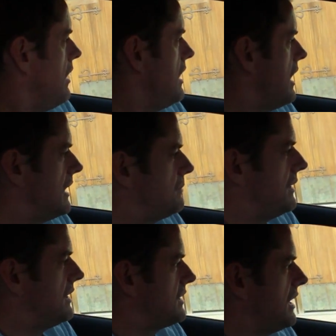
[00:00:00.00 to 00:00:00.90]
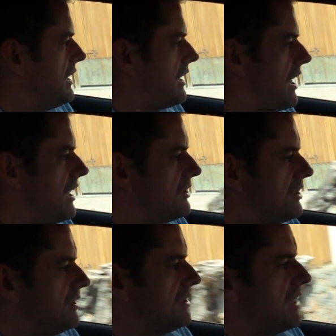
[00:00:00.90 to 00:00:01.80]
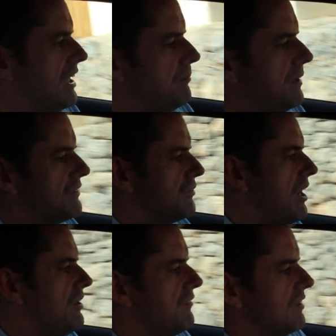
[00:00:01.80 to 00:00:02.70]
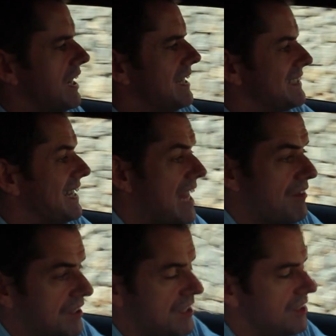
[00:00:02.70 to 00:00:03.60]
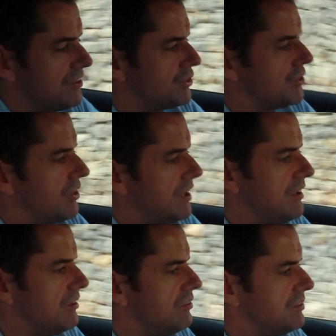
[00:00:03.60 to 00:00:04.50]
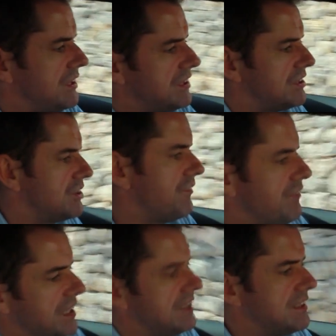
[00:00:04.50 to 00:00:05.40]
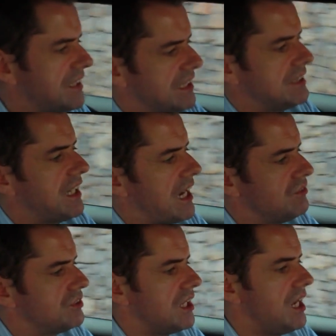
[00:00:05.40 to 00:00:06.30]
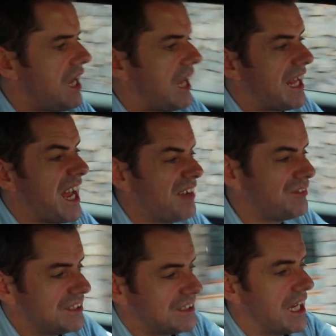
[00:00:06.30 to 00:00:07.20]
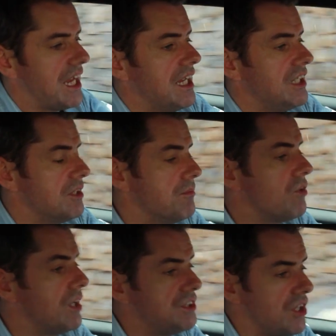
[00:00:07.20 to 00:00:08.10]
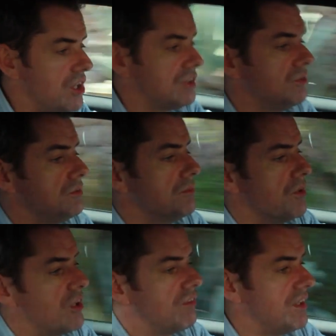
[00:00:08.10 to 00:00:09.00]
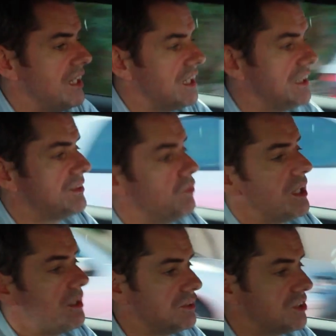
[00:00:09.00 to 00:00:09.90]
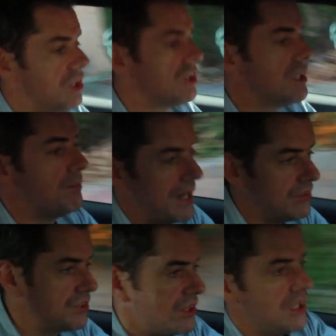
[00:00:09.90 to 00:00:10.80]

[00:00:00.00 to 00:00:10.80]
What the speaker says: He has been designing cars and designing bits for Audi for the last 11 years, so he knows his stuff inside and out. And I have to say, the more I talked to him, the more I realised what he was talking about.